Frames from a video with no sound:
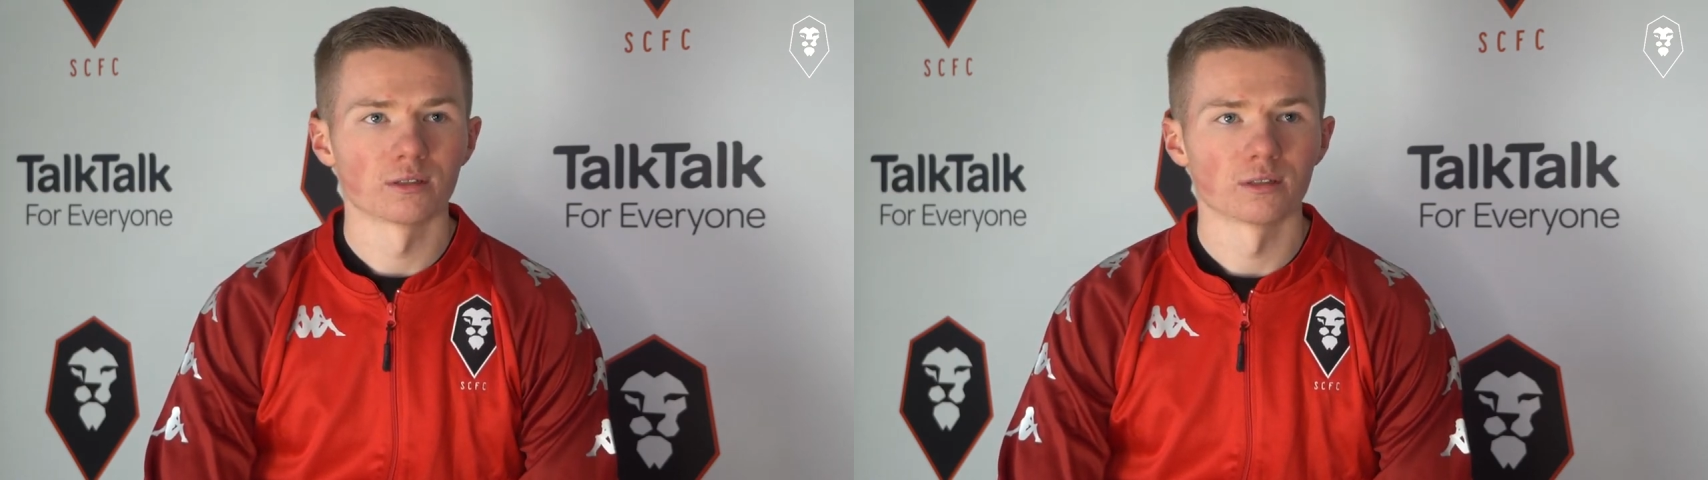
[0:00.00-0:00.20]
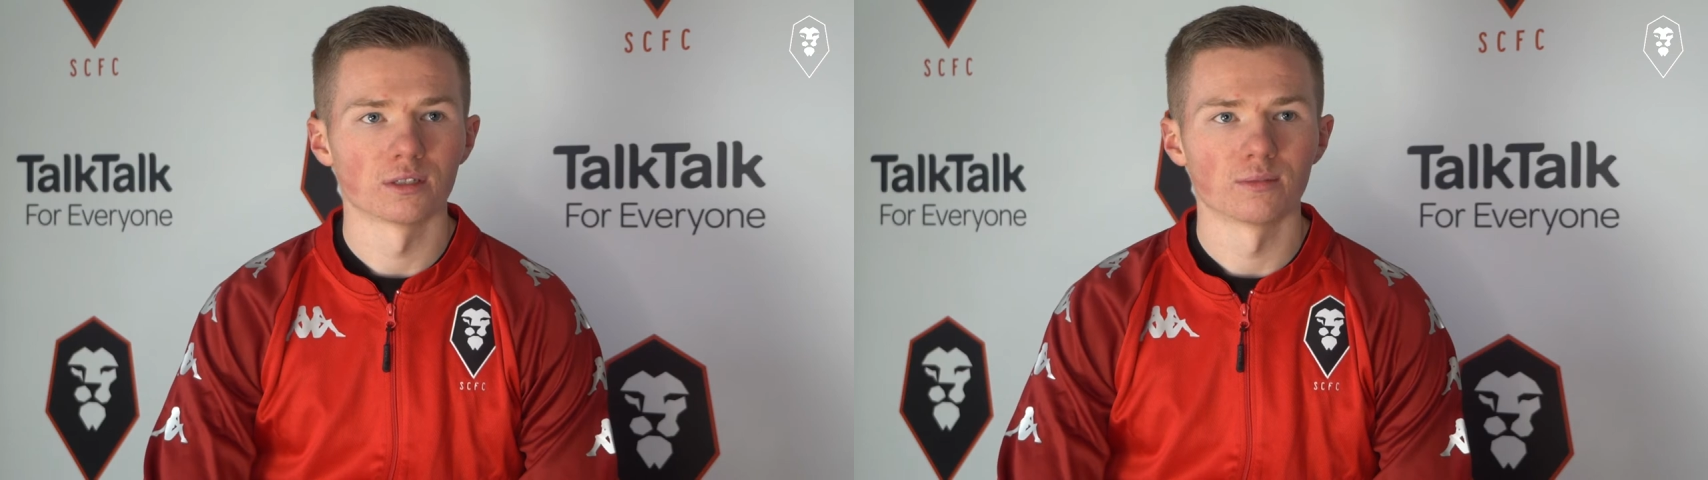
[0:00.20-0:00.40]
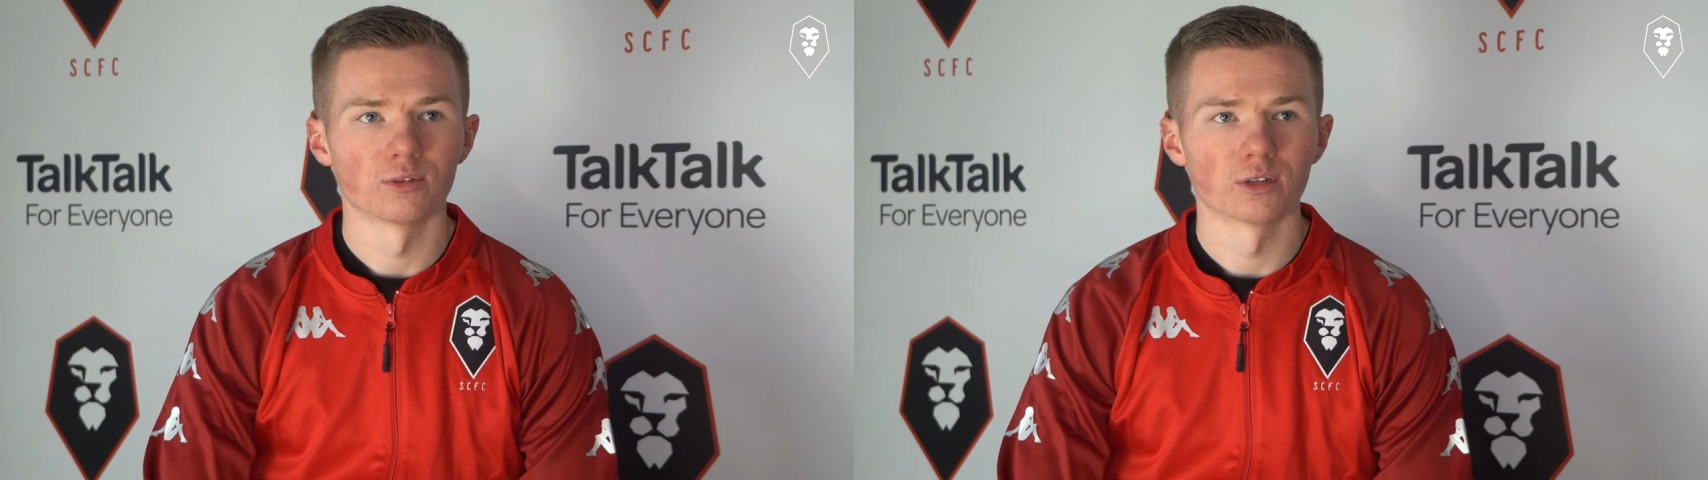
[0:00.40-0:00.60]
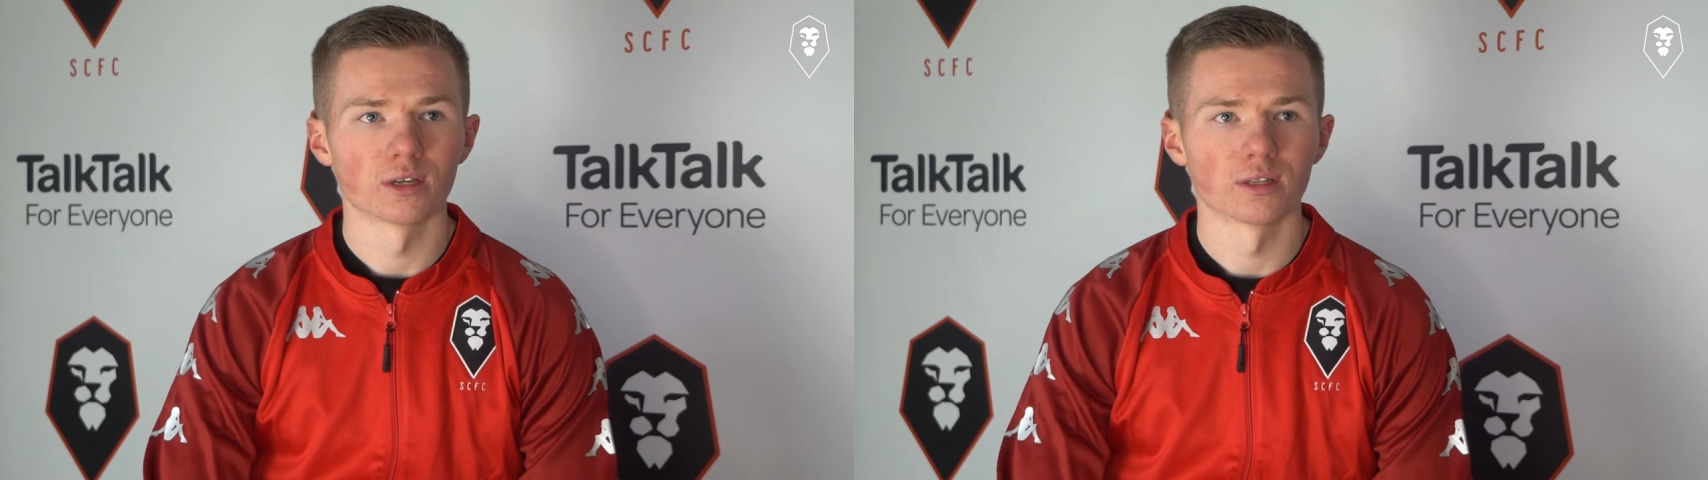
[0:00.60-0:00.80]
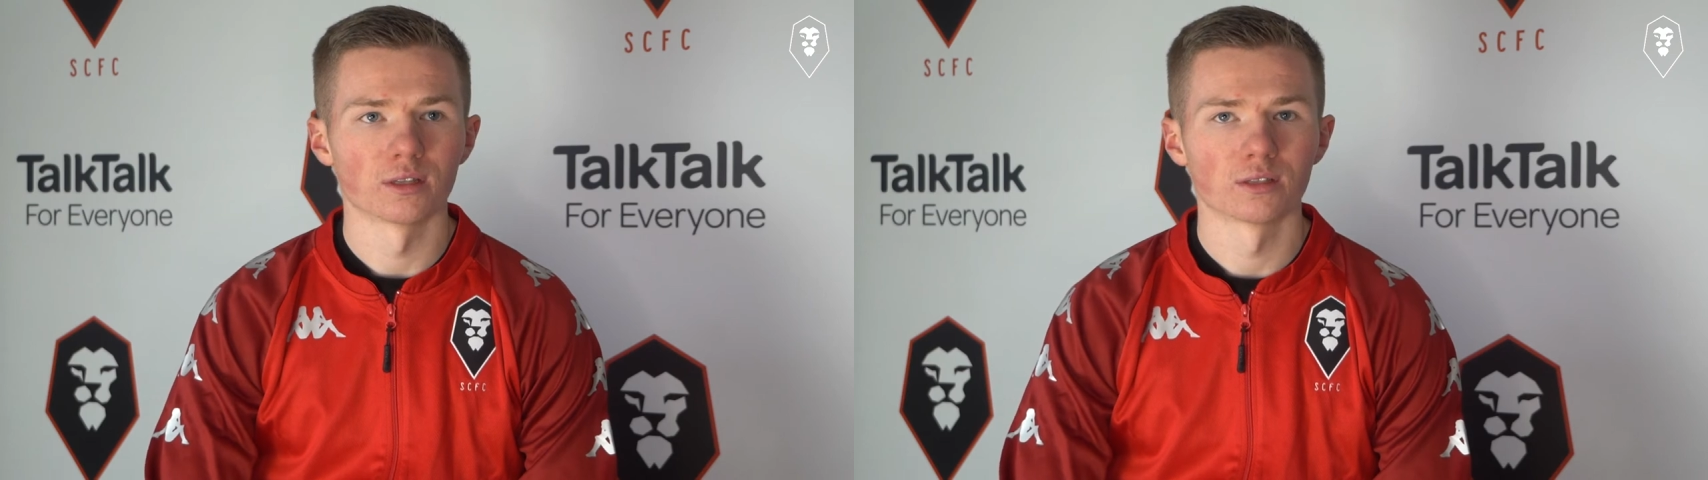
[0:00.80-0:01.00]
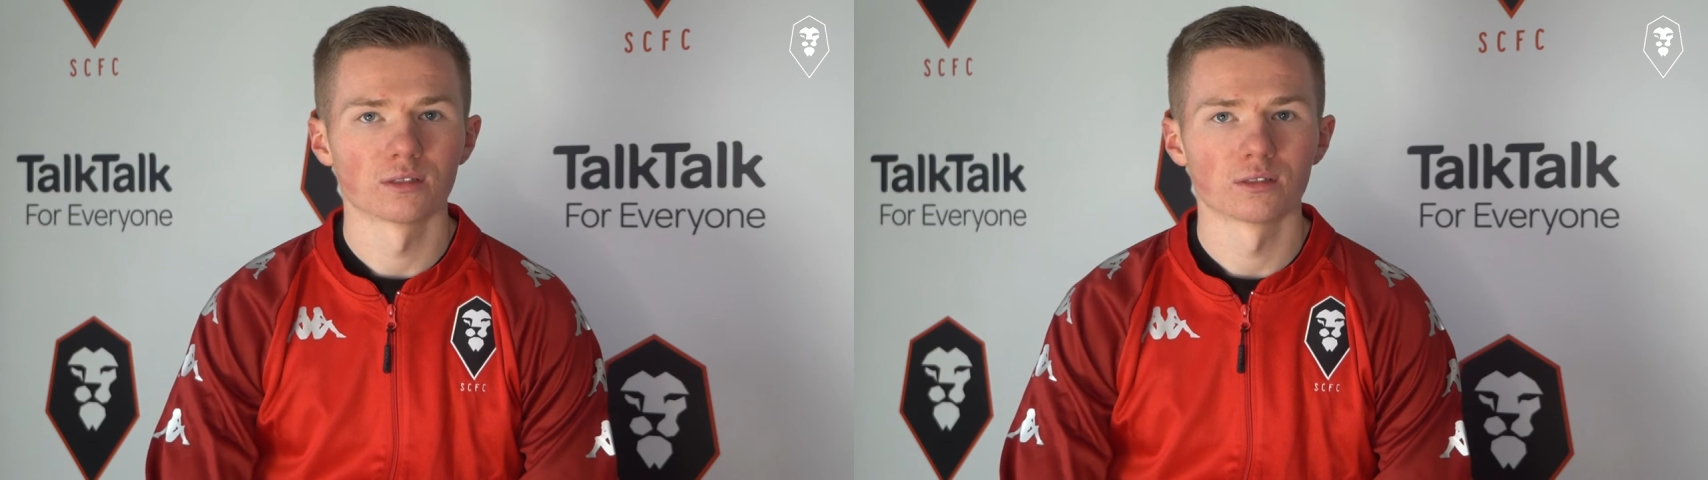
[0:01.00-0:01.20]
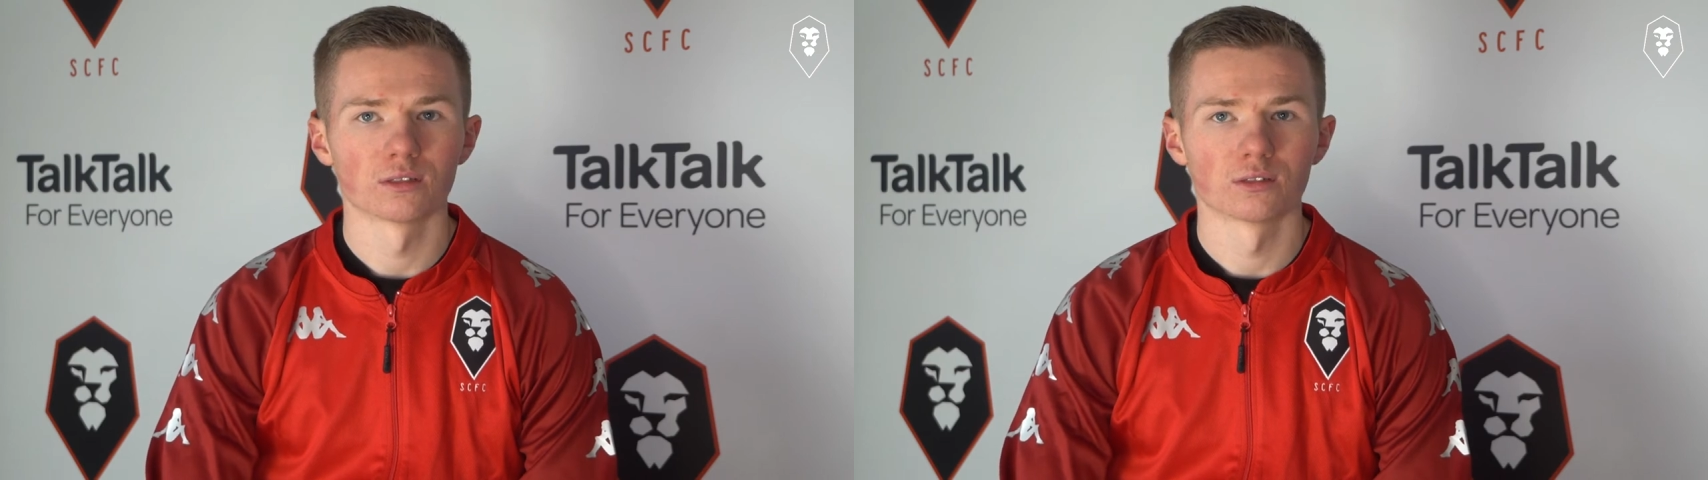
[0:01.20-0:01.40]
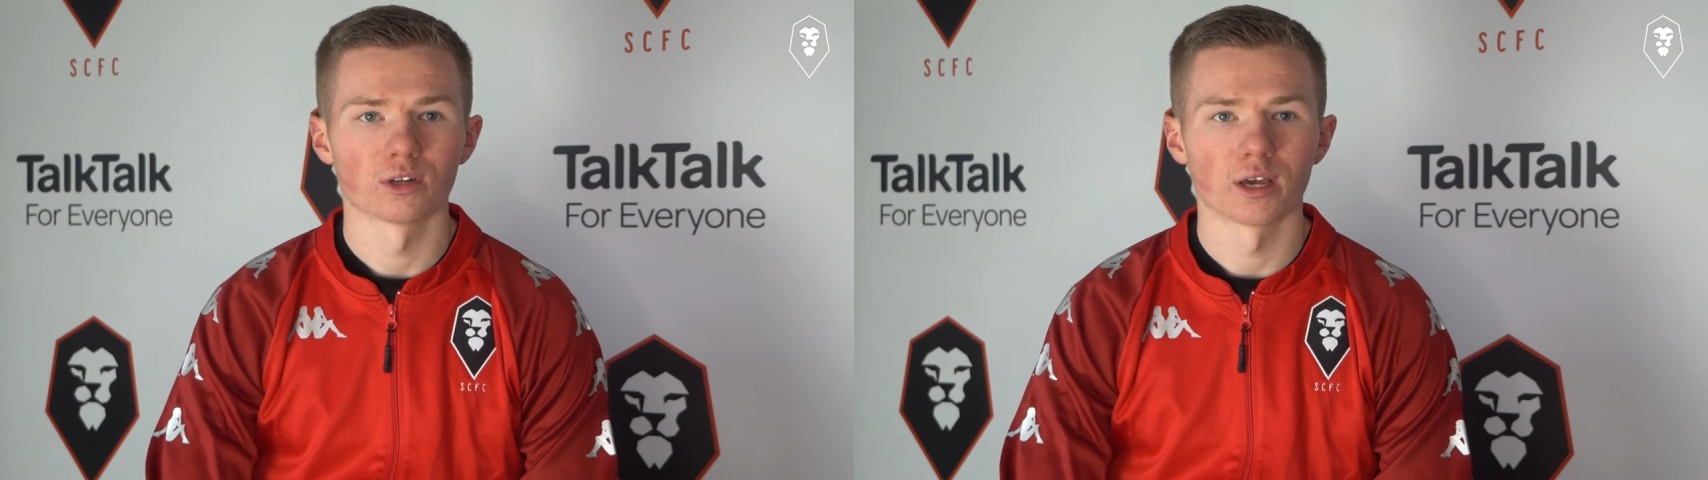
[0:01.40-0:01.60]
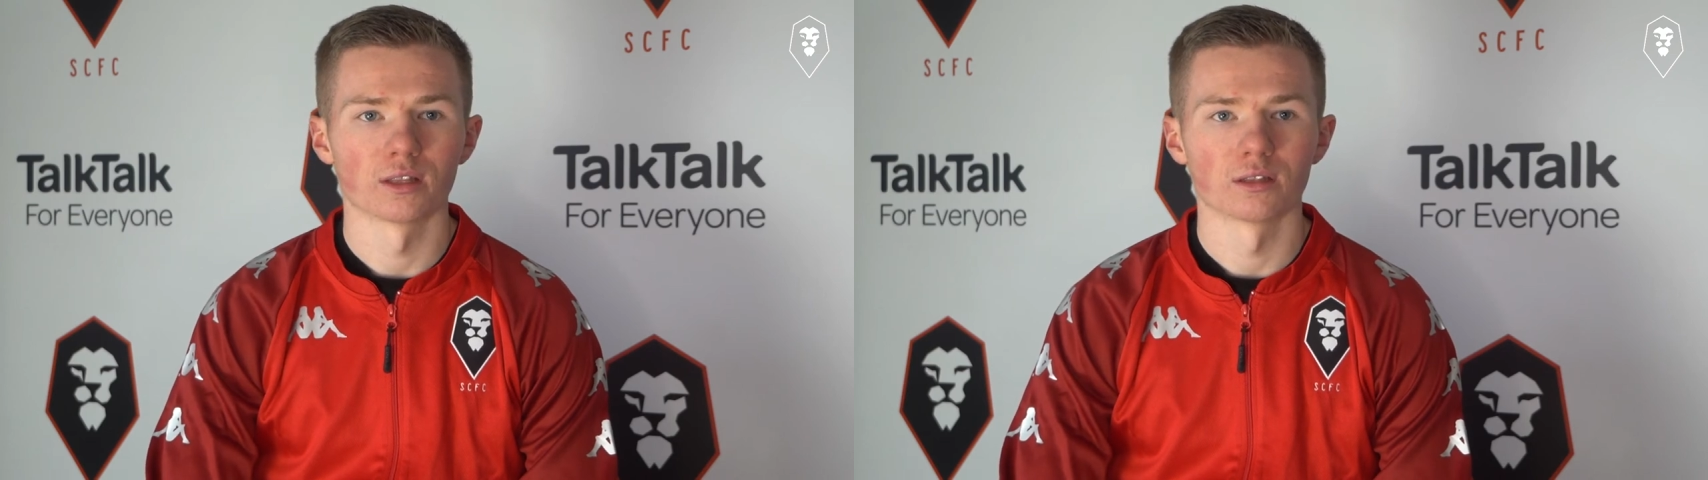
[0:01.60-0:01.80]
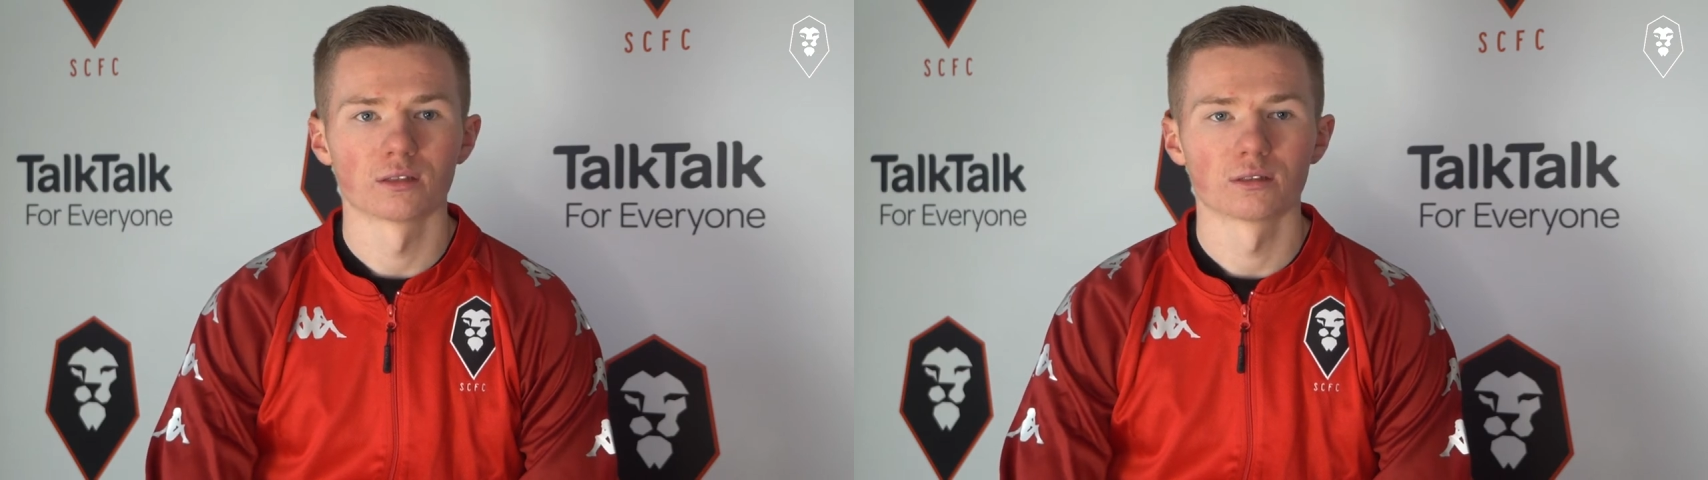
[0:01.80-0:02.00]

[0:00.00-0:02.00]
the team unit and try and